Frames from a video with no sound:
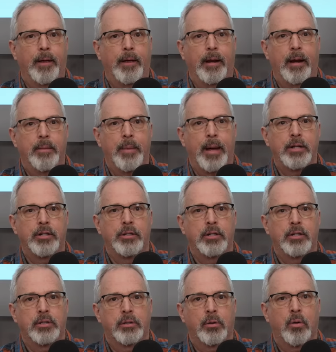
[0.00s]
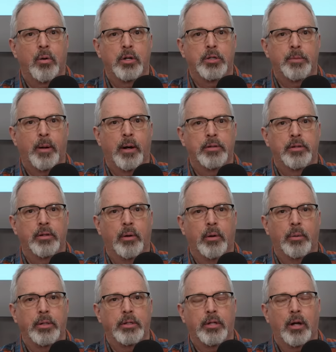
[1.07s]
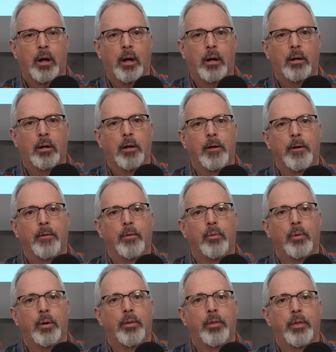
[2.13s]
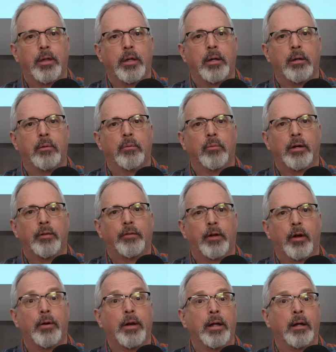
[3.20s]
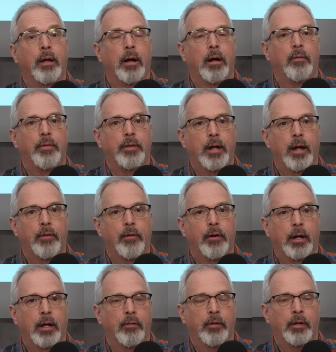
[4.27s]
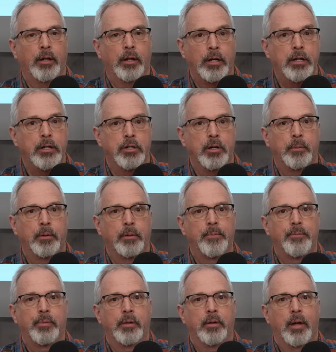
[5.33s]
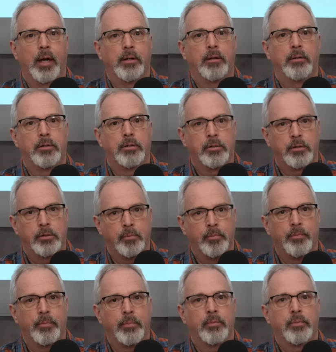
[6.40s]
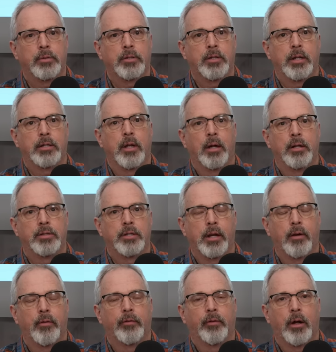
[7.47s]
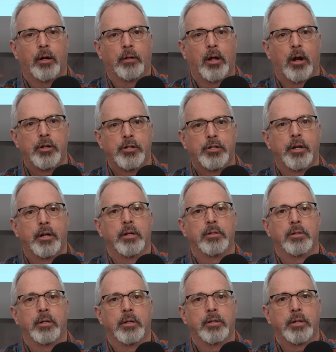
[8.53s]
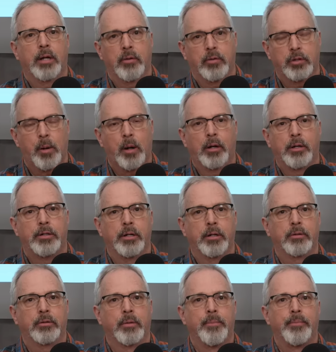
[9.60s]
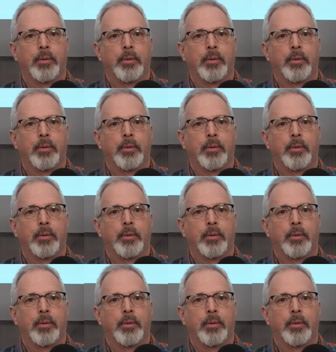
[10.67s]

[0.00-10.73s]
And I imagine this corresponds to what we saw with the refloating of the Ever Given in Egypt. You had set a set of uh, large tugs and a set of smaller tugs.